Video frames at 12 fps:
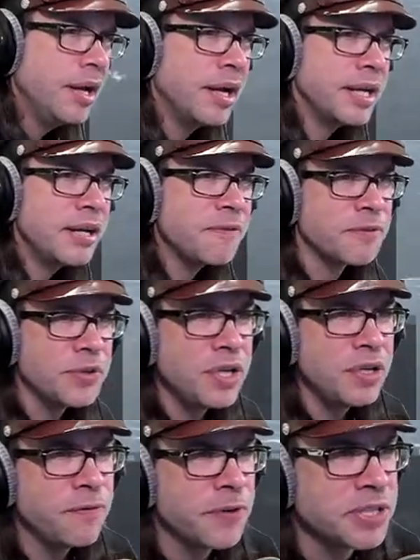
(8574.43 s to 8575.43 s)
I got
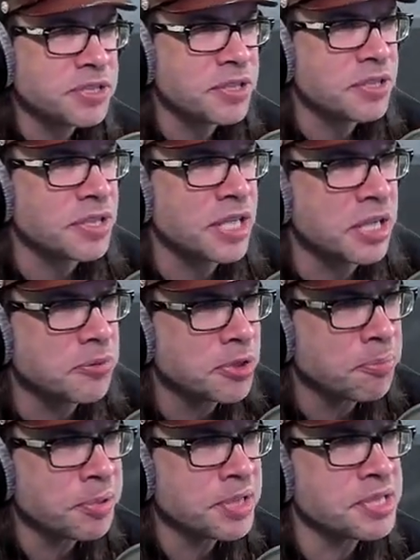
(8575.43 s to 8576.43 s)
Fliegerfausted a lot with the
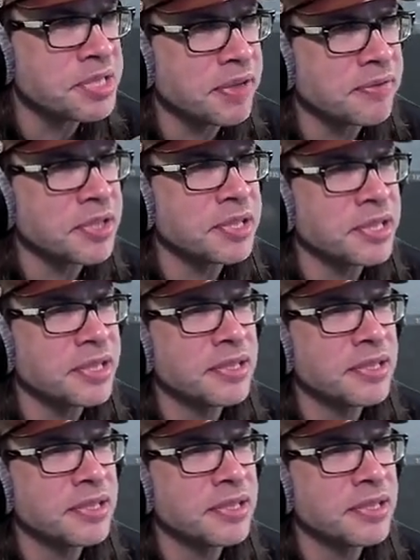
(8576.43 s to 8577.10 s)
P70